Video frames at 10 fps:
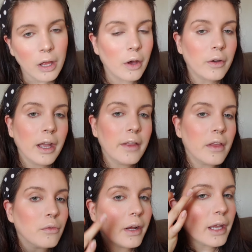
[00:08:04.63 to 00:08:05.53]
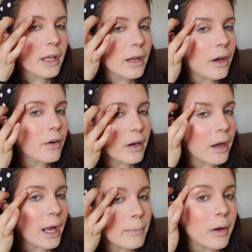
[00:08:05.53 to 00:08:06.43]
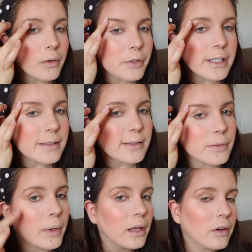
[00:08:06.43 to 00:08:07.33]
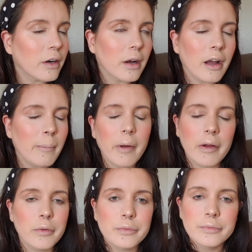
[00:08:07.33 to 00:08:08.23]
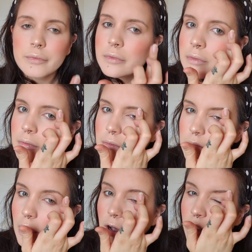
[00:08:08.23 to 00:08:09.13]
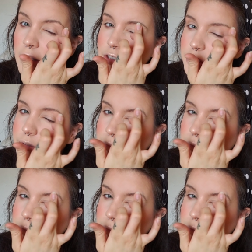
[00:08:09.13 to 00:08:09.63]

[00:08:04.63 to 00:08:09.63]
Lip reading: Okay, and then right in our eyebrow crease as well, or eyebrow arch.